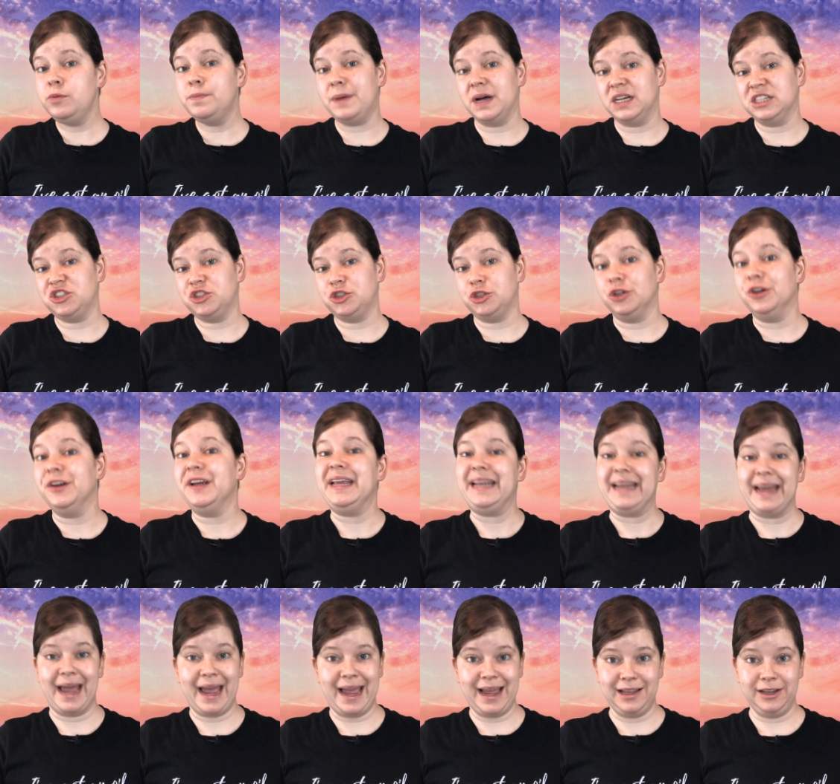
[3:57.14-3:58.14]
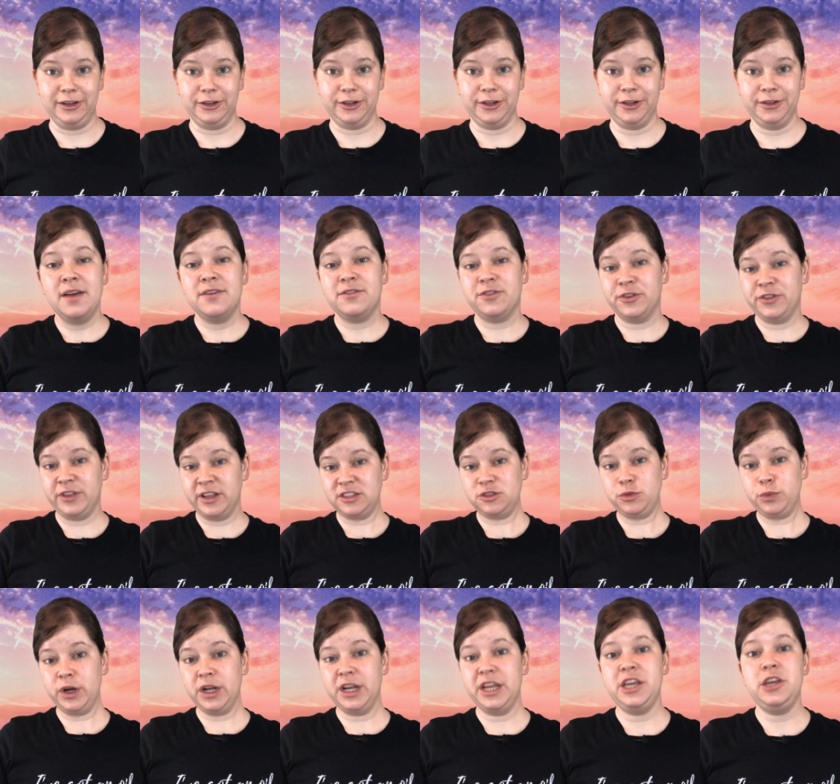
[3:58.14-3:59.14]
Buster Inhaler. For this,
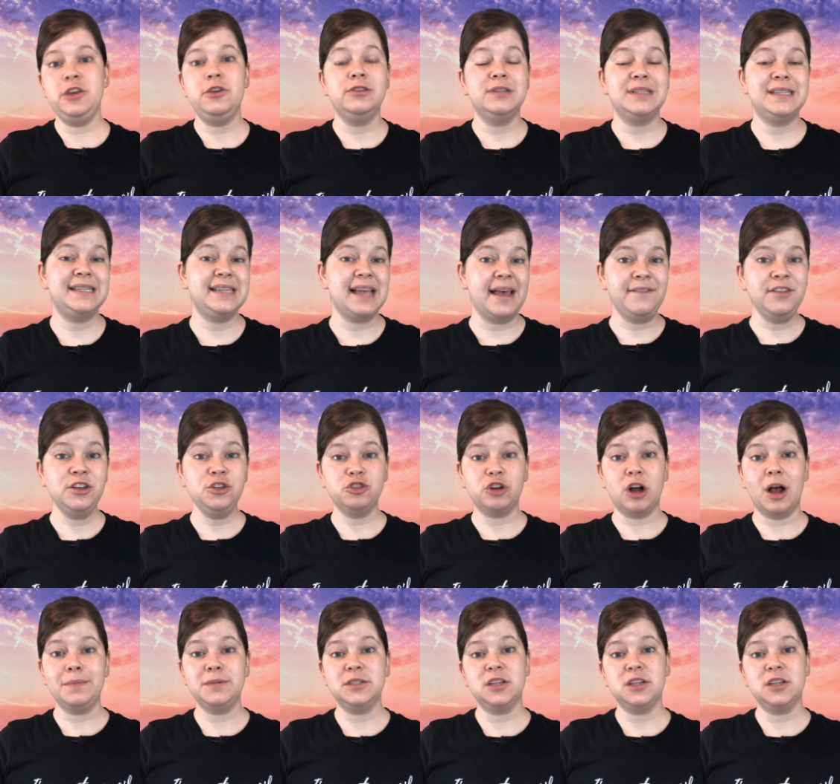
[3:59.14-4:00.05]
we're going to use 7 drops